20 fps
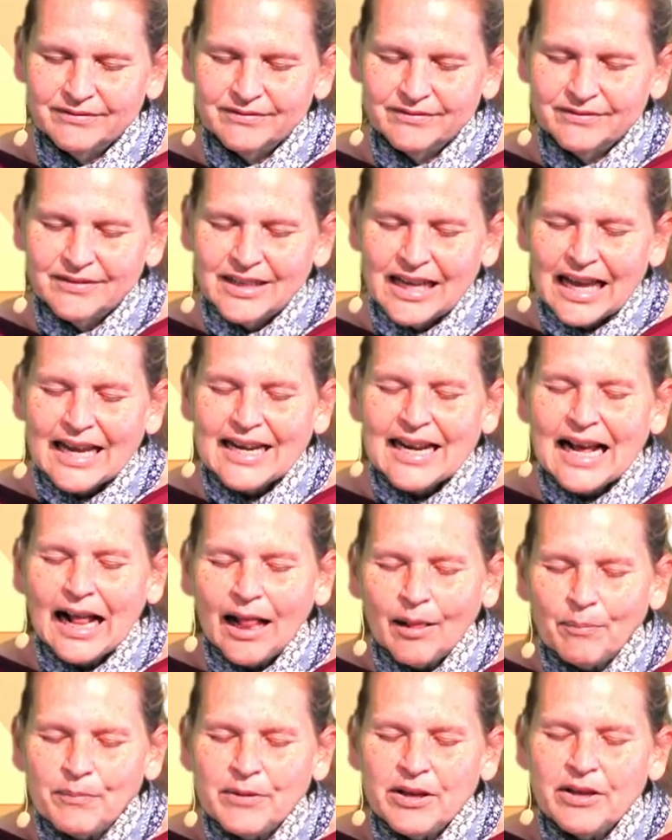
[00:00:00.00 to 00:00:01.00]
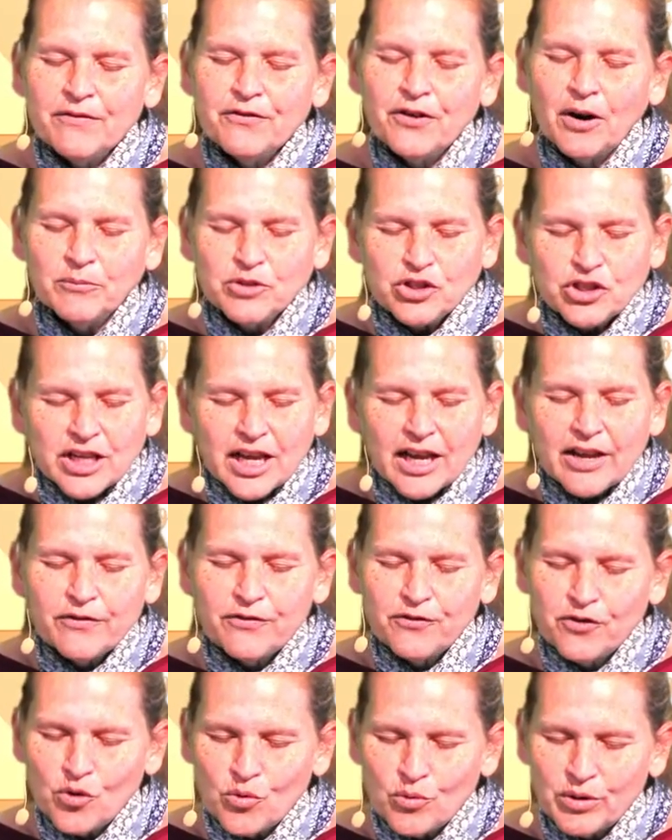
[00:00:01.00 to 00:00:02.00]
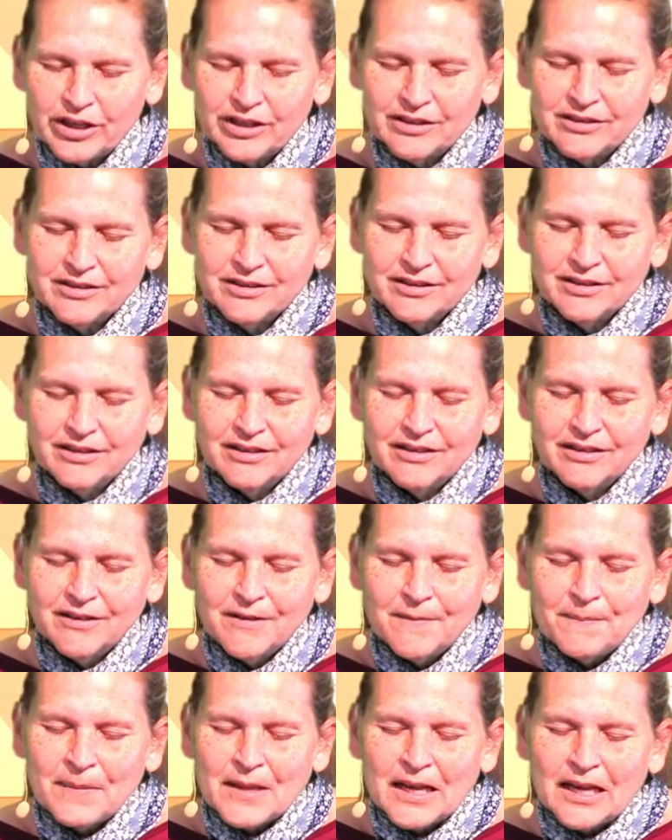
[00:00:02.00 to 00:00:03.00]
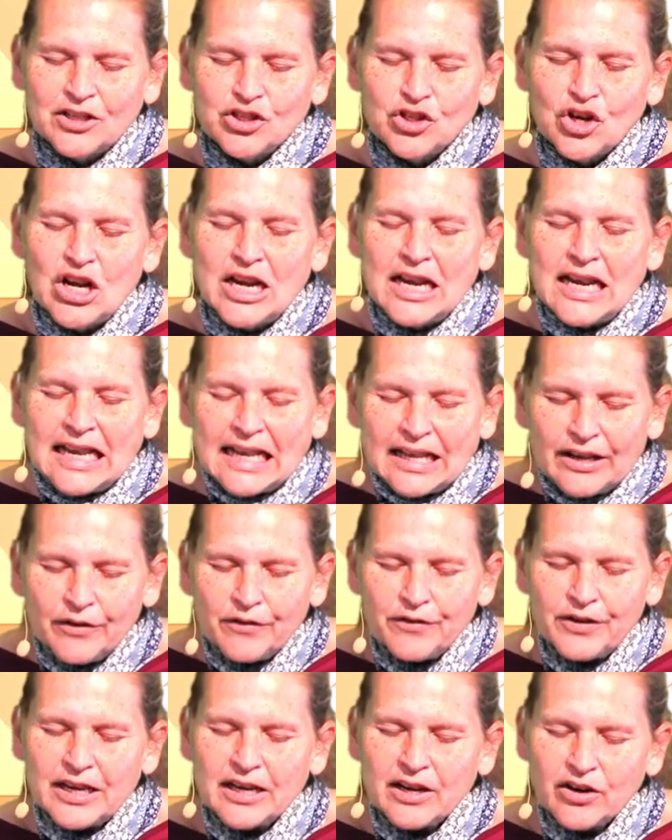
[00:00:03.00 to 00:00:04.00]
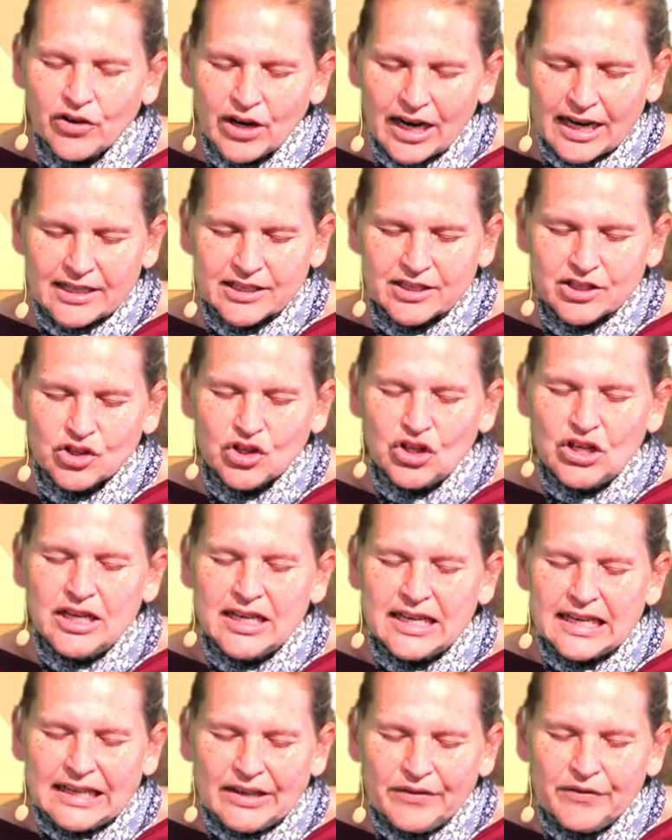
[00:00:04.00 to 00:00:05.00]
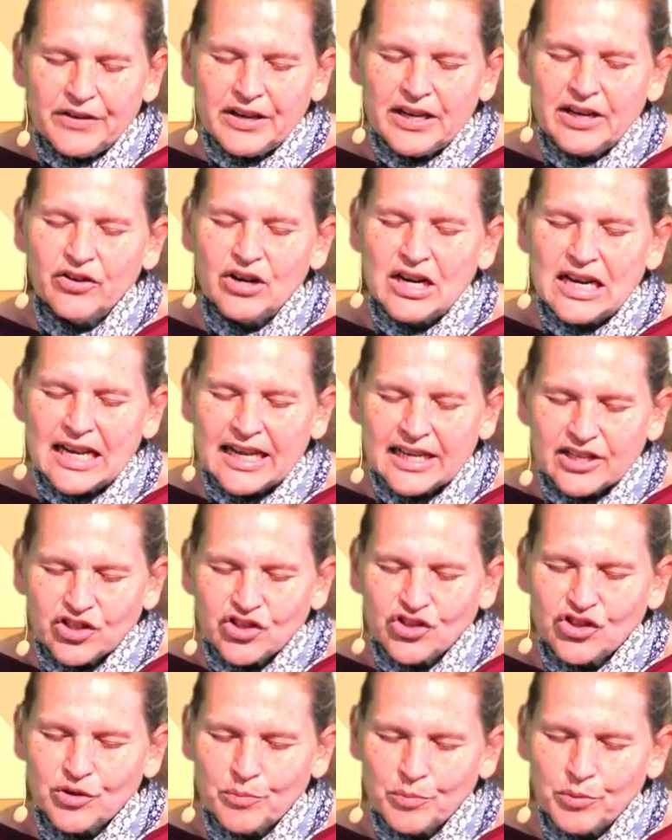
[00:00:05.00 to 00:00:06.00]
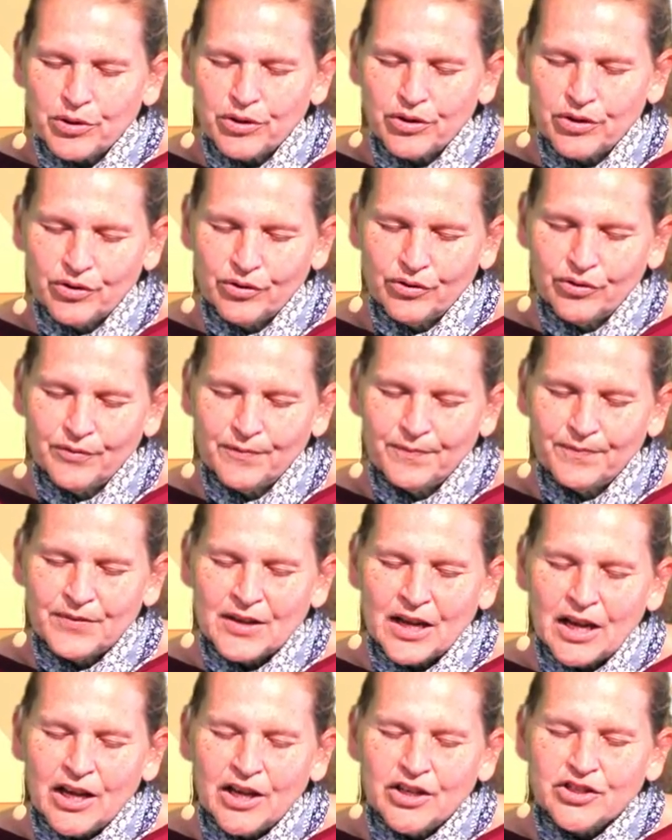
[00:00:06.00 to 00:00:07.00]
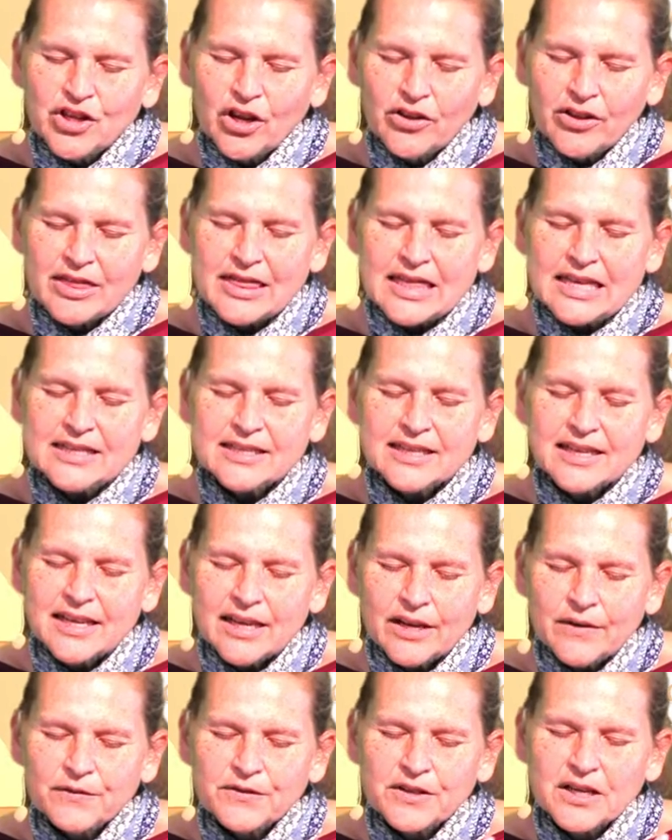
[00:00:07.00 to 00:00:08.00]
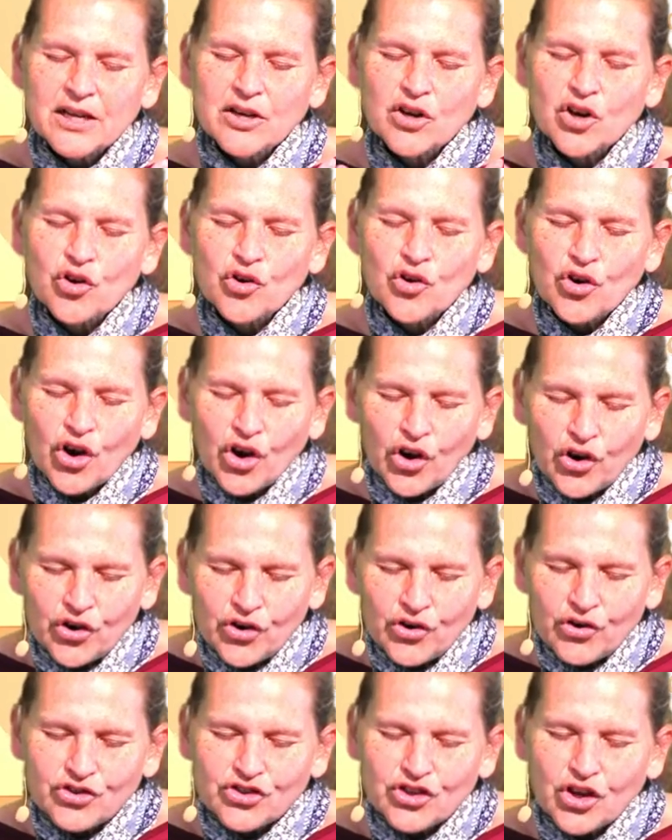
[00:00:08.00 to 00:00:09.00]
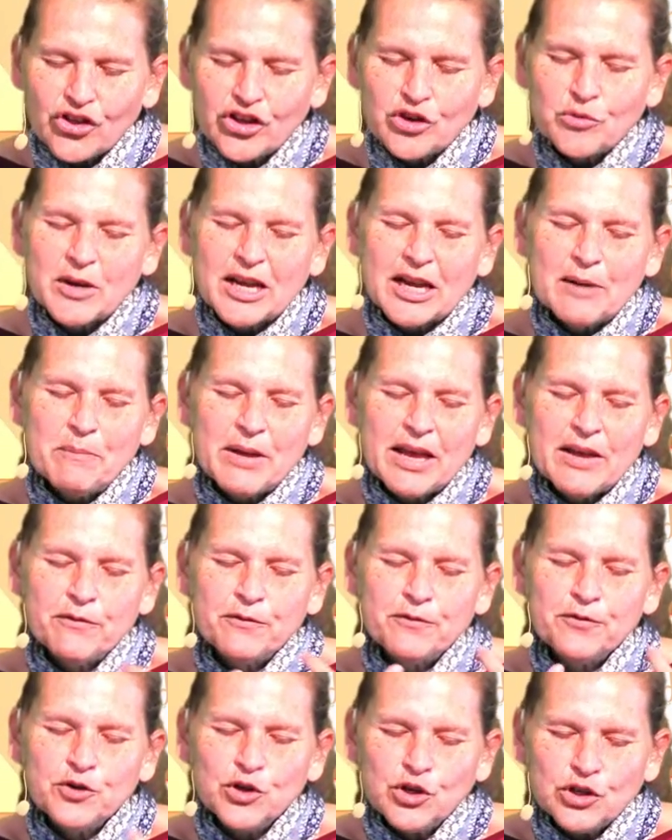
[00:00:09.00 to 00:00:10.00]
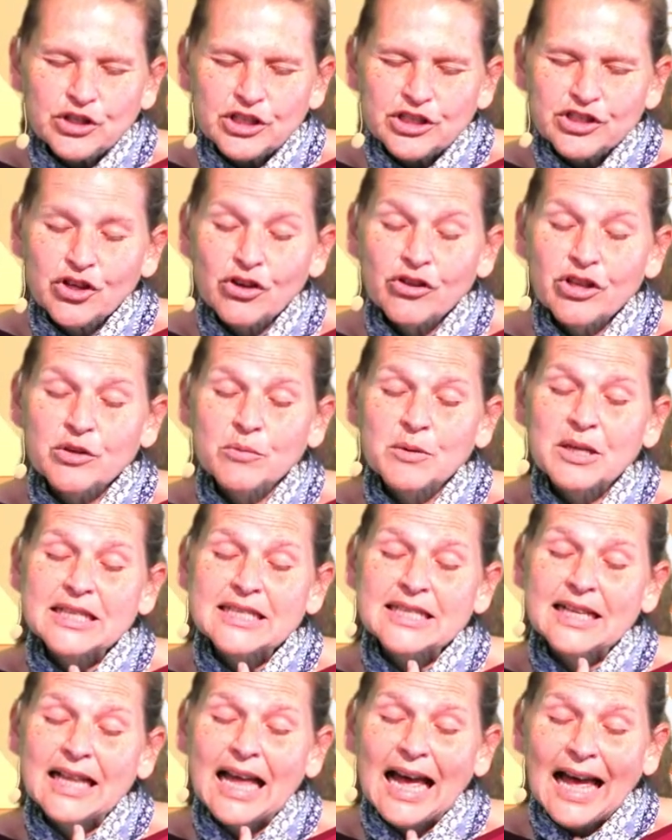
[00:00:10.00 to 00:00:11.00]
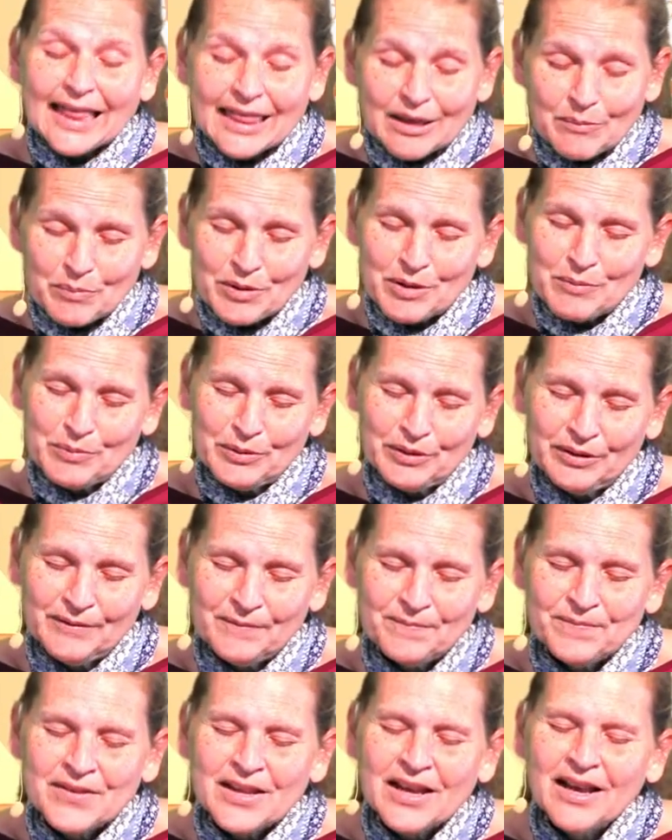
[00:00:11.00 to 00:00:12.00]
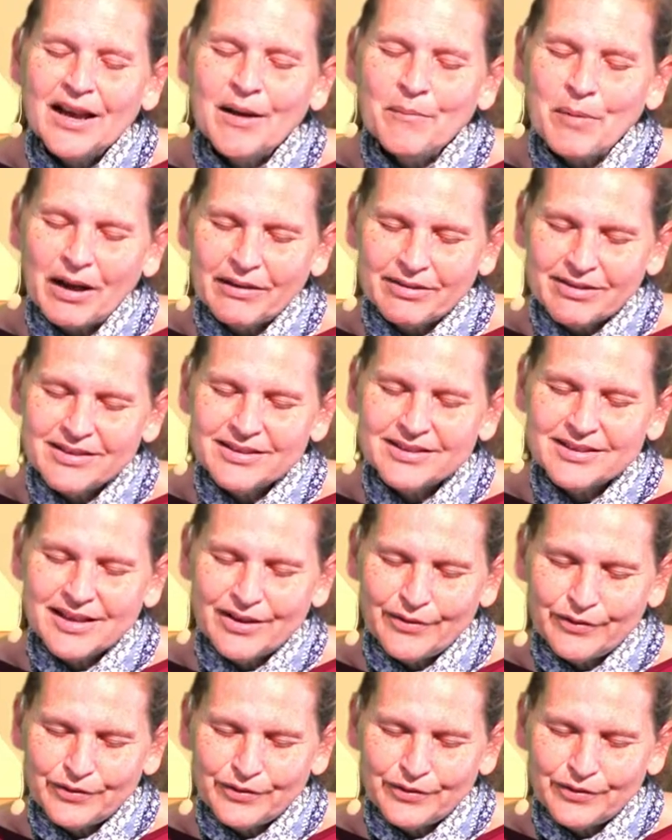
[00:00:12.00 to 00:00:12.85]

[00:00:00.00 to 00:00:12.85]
And help me from today forward to live in grace, to live in relationship with you, so that this gift can grow, so that we can bear fruit, and so that we can tell other people about this gift.